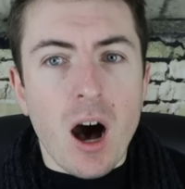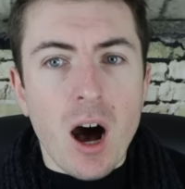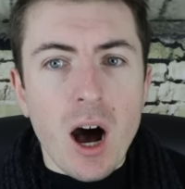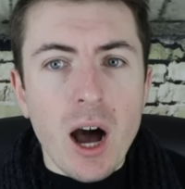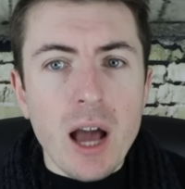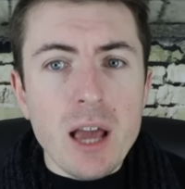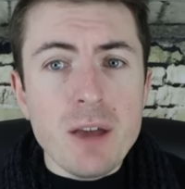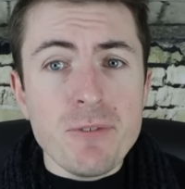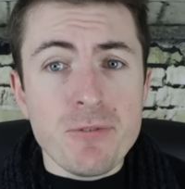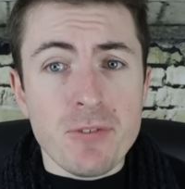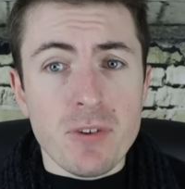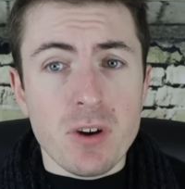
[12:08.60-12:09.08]

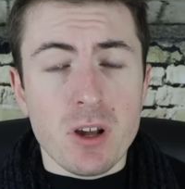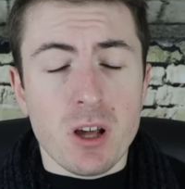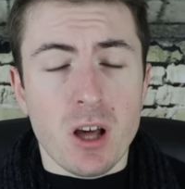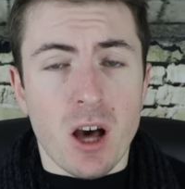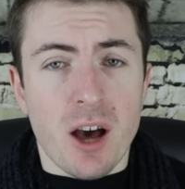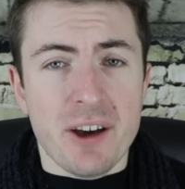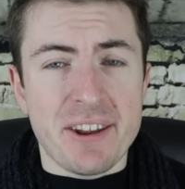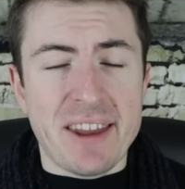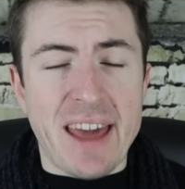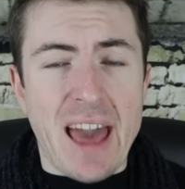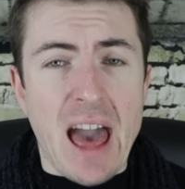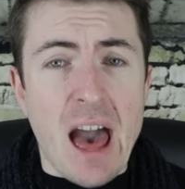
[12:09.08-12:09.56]
I
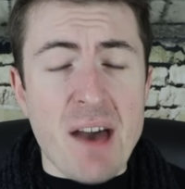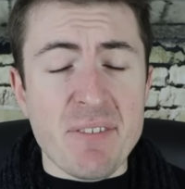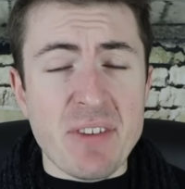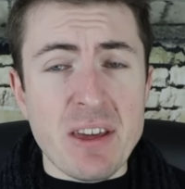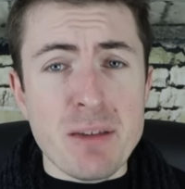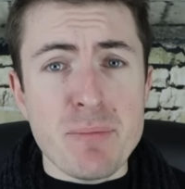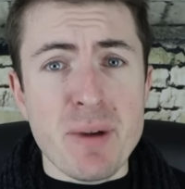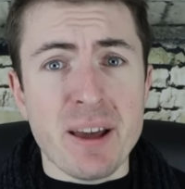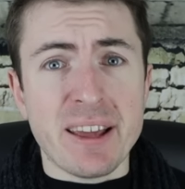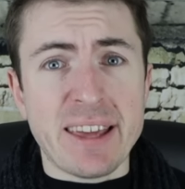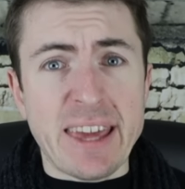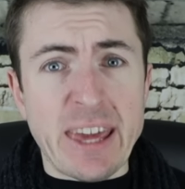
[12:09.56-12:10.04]
forgot Javi
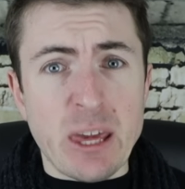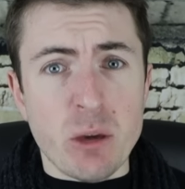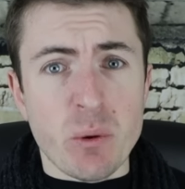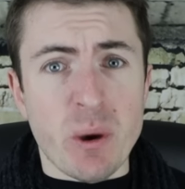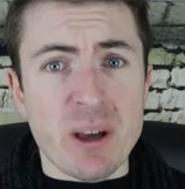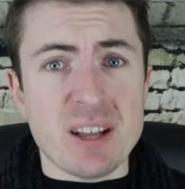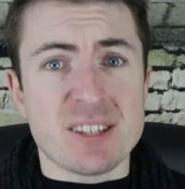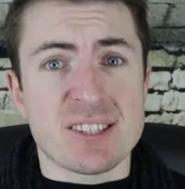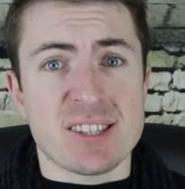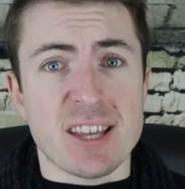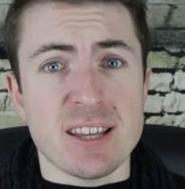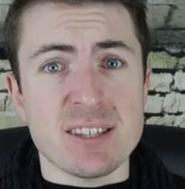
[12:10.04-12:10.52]
Manquillo
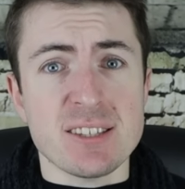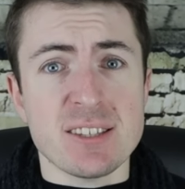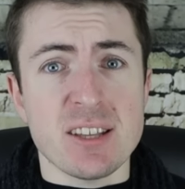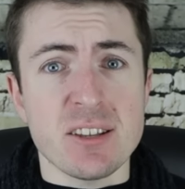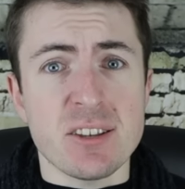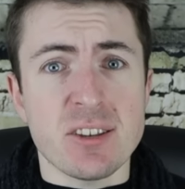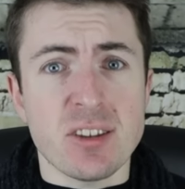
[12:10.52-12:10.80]
existed.